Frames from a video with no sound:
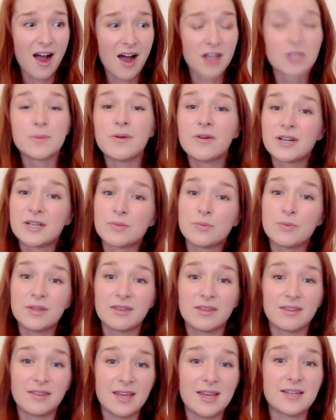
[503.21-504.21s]
To be honest,
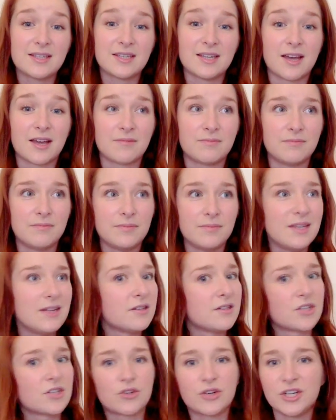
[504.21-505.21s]
with the theatre, the
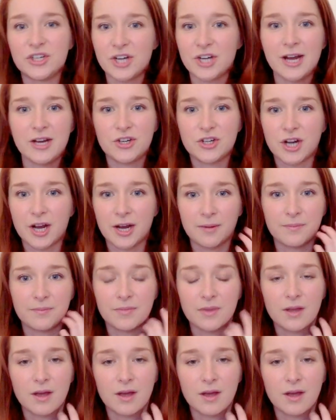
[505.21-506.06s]
industry's changing.